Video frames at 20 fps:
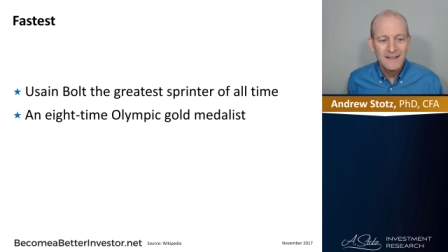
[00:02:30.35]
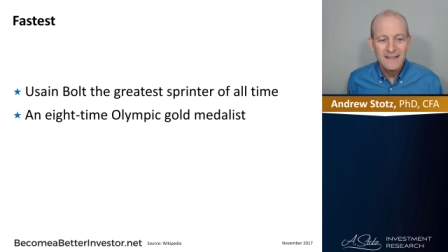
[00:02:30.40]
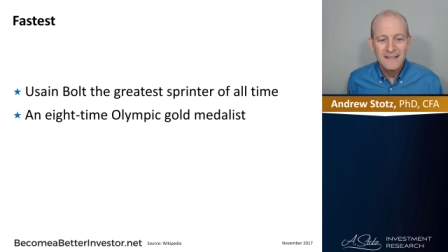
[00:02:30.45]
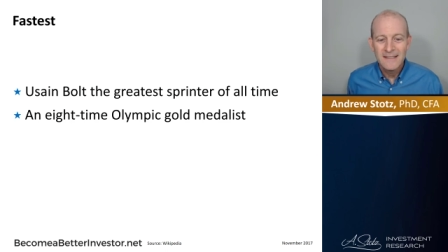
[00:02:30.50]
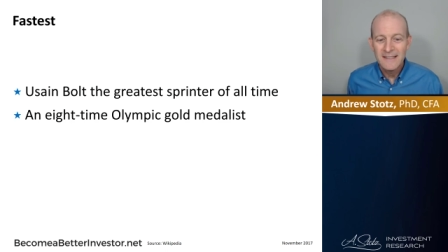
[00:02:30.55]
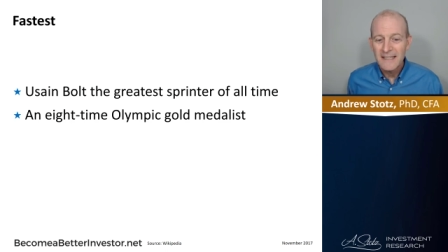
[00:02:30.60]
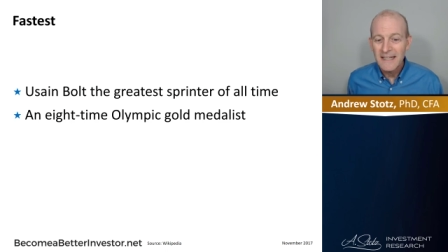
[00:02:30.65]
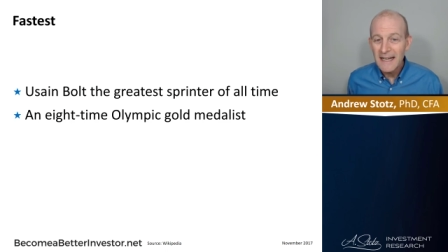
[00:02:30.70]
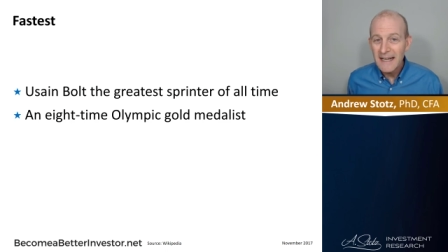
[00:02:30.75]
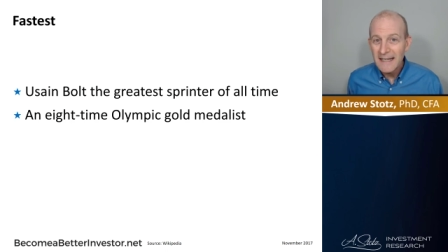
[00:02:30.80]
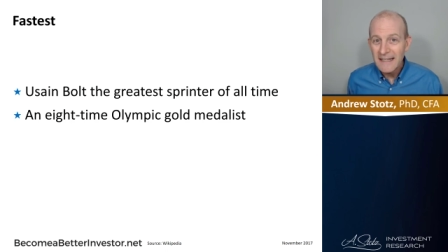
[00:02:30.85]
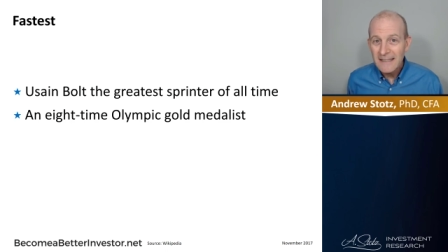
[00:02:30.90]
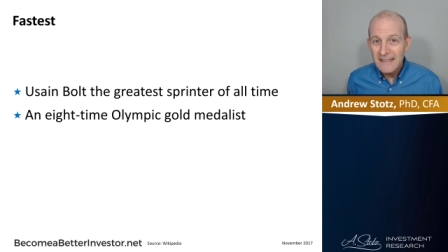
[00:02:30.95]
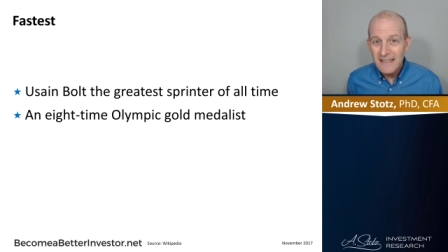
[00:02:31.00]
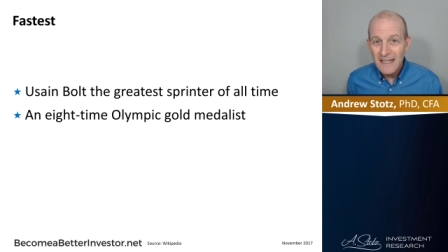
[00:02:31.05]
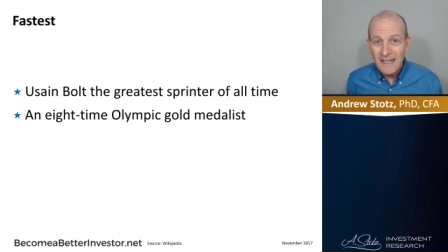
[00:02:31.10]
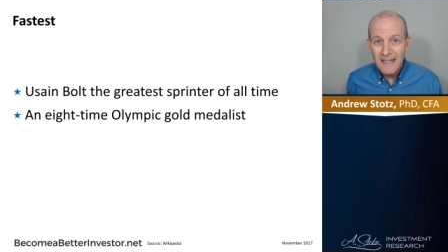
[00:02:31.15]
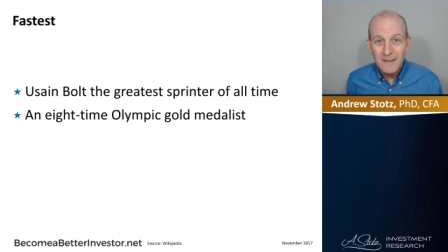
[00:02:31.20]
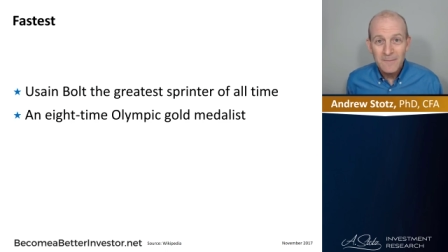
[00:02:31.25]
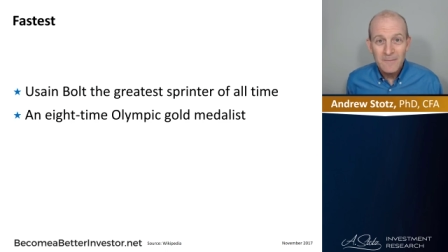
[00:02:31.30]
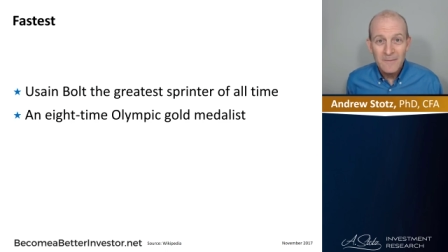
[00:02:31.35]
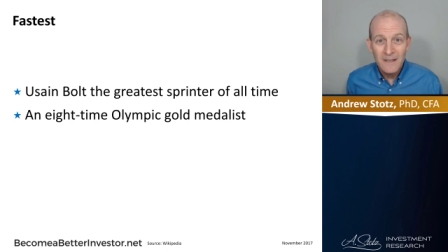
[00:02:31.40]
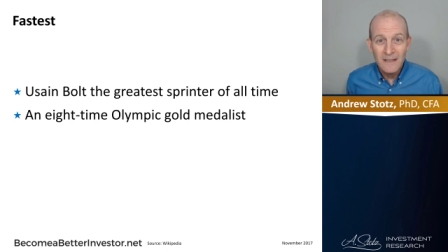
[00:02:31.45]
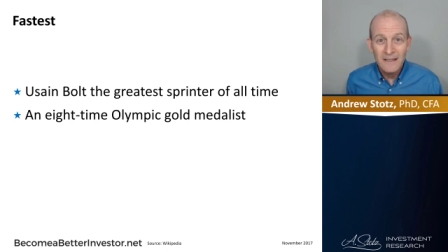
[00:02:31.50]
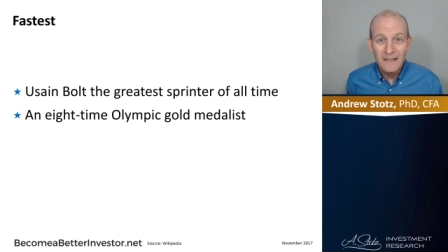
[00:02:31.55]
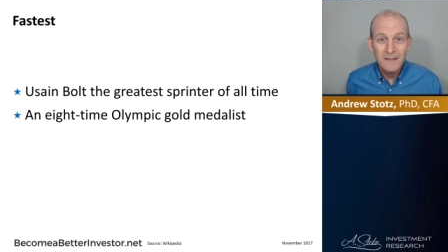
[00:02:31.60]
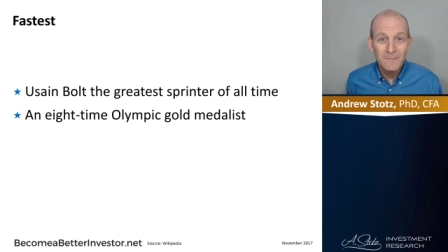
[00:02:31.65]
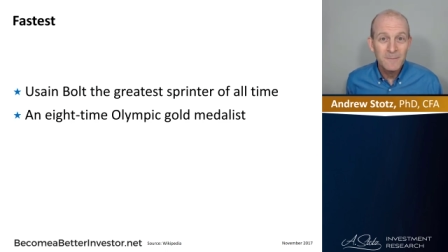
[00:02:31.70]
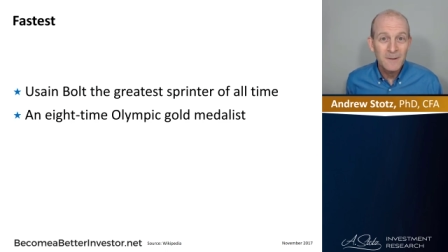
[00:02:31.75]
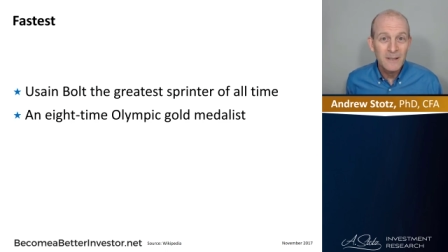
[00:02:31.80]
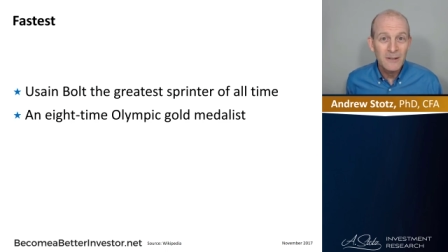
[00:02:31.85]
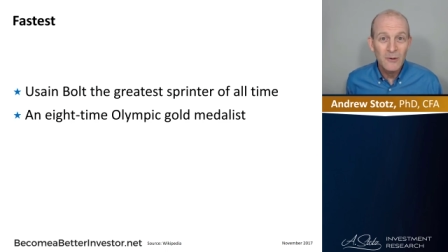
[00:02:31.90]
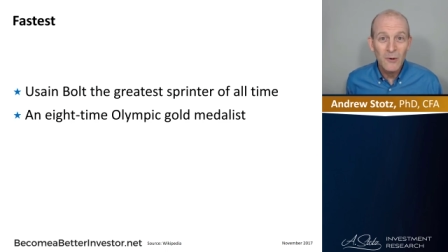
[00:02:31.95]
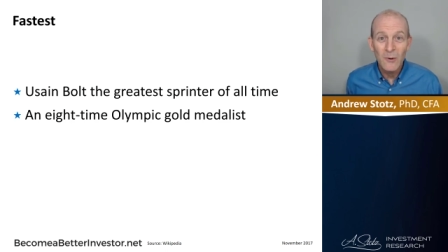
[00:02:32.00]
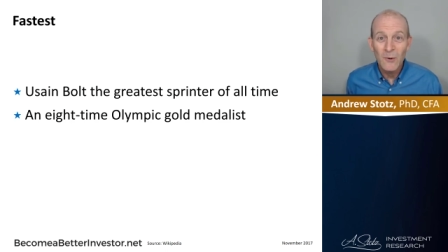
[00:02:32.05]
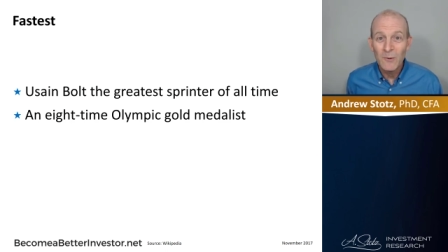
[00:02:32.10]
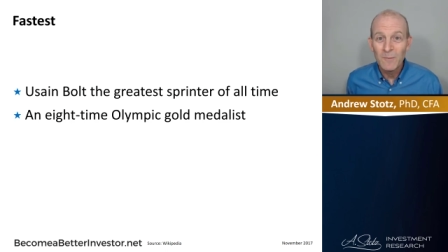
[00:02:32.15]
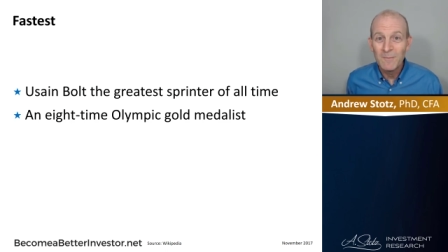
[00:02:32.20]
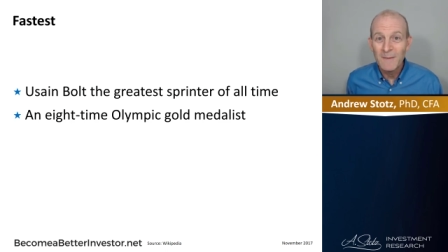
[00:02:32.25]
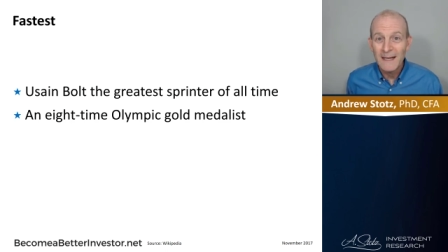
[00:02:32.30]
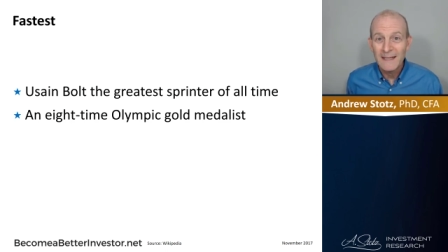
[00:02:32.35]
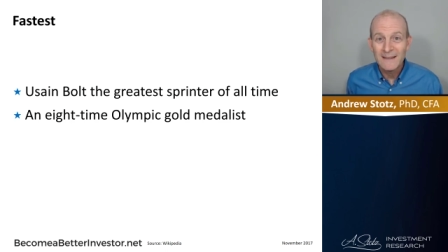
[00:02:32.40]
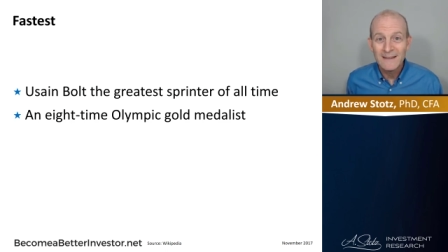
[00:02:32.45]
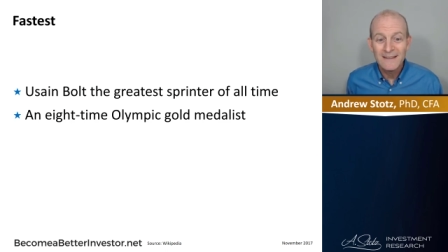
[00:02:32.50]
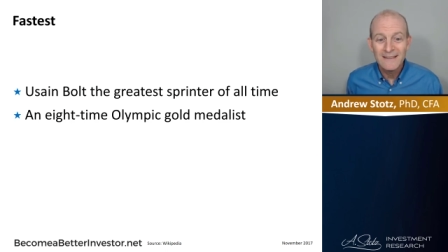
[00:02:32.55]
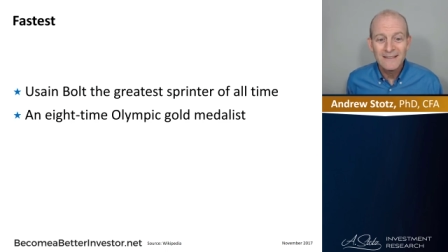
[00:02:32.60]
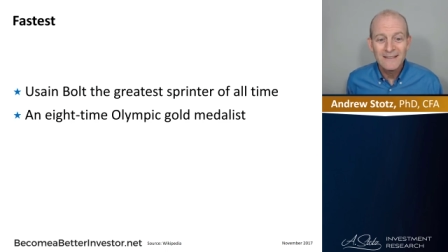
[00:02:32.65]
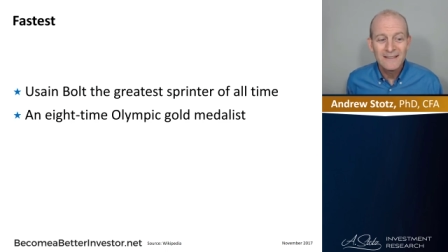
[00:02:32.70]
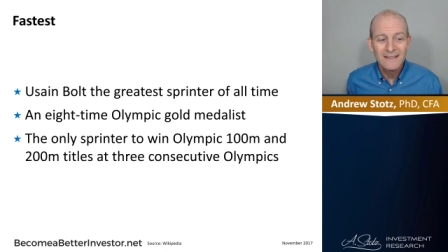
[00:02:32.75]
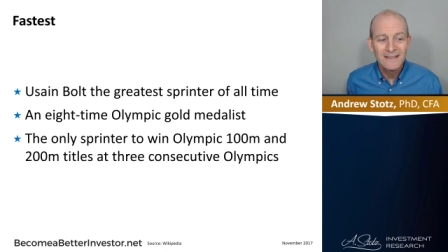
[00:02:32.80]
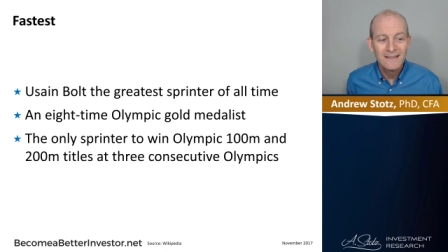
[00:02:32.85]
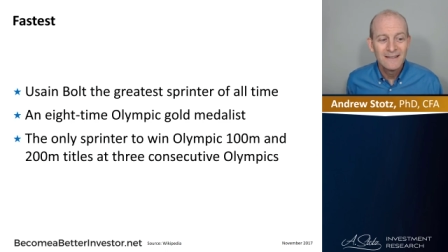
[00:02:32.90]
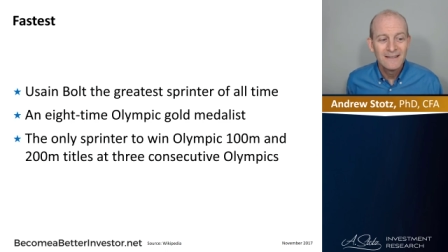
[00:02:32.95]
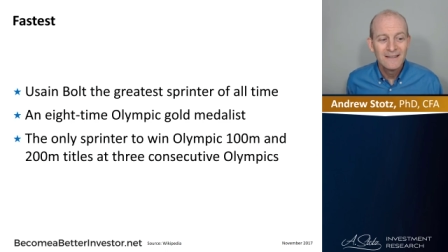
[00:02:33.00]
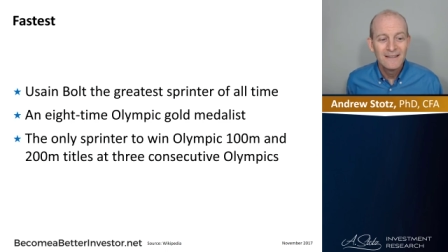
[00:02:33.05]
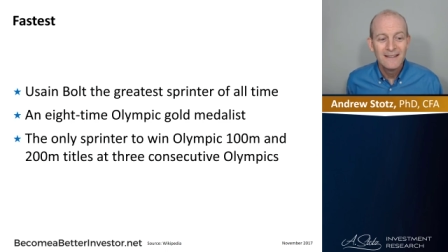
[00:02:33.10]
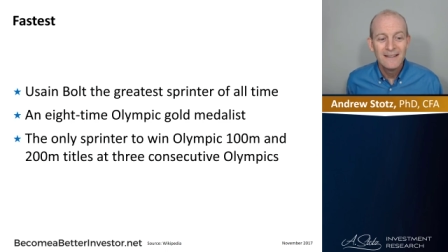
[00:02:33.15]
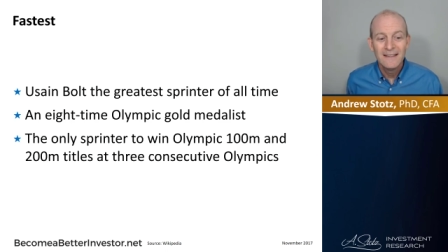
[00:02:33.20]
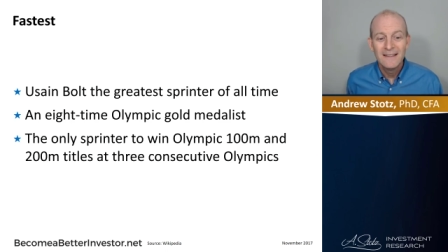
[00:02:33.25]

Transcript: He's an eight time Olympic gold medalist.